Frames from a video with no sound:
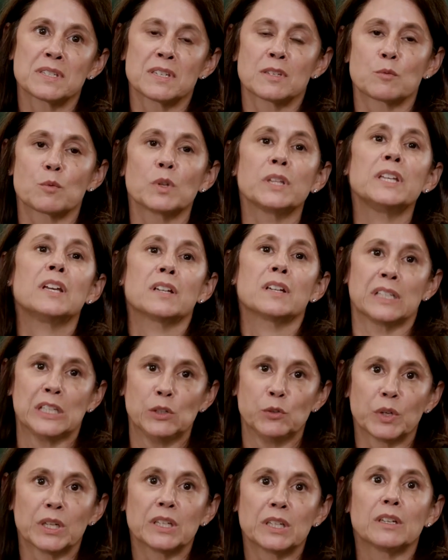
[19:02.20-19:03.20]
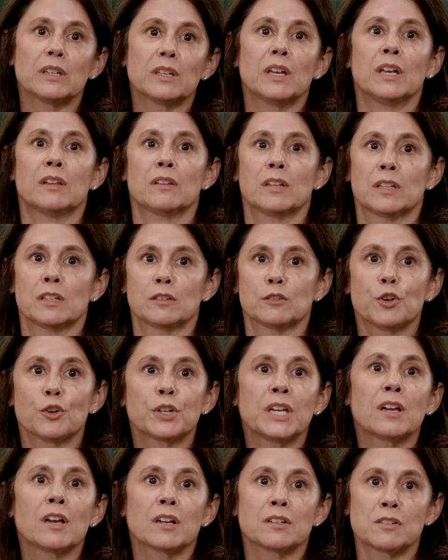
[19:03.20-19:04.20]
is really uneven. And then
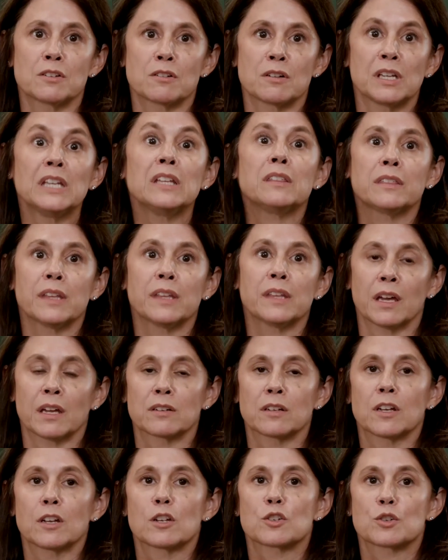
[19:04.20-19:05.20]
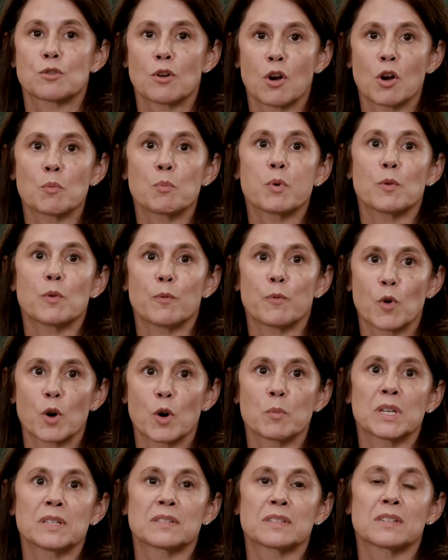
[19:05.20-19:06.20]
looking underneath that strong
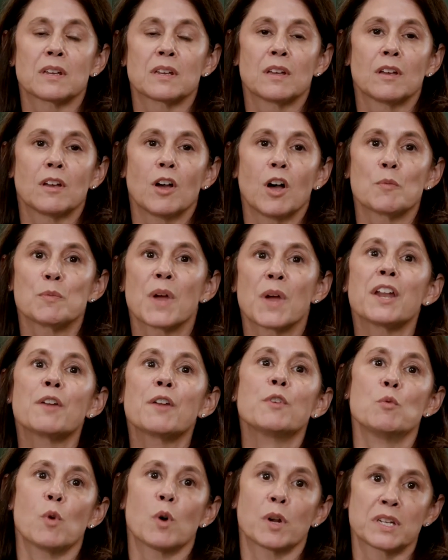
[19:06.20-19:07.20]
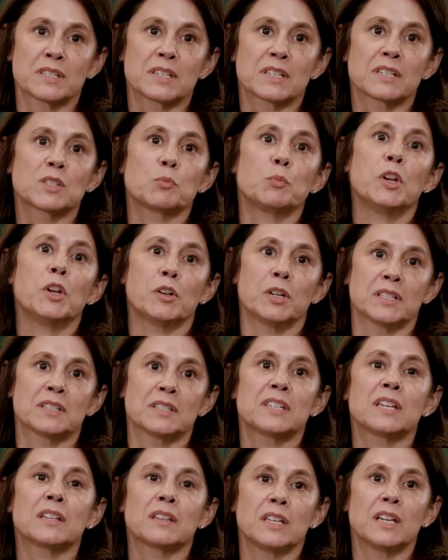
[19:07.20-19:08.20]
performance, not everyone is
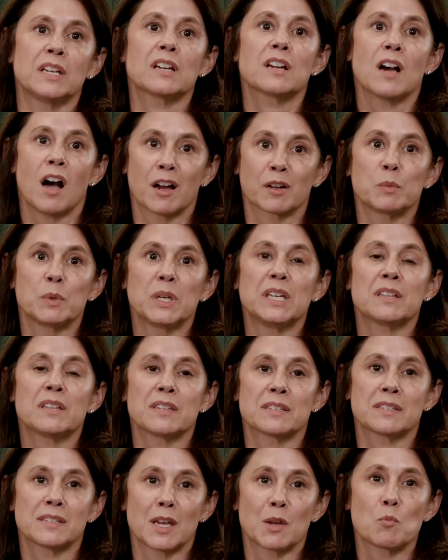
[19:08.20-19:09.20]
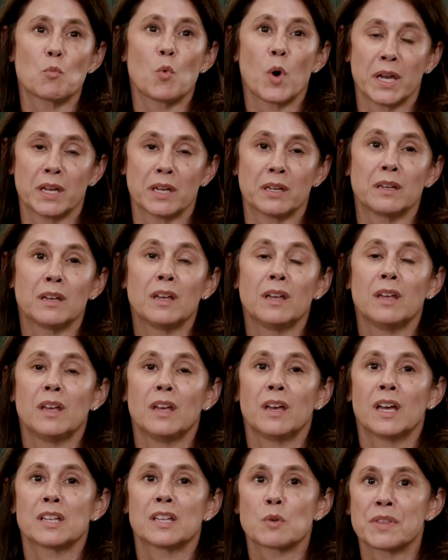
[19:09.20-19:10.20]
experiencing the economy in the same way.
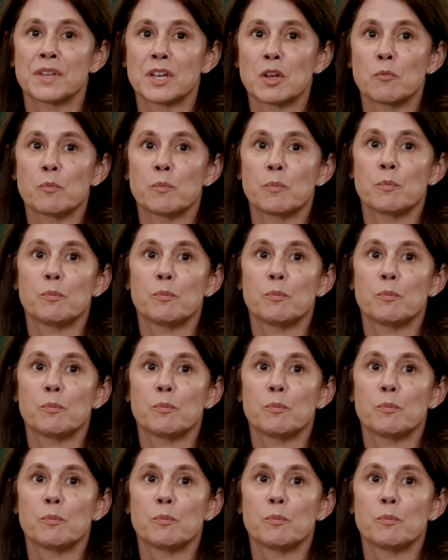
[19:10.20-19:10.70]
And so I think an